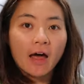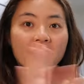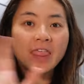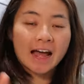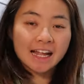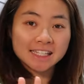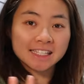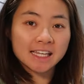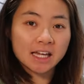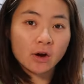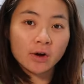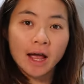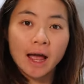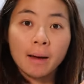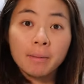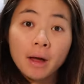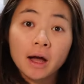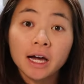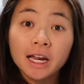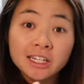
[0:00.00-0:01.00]
that's it, okay?
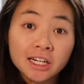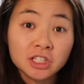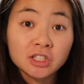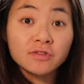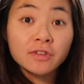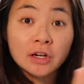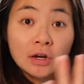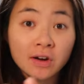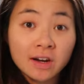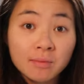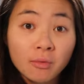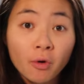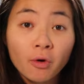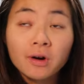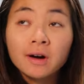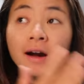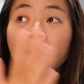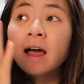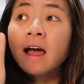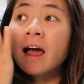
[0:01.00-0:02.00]
I'm not gonna touch the video
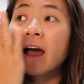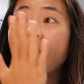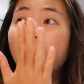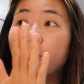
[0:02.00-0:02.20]
anymore.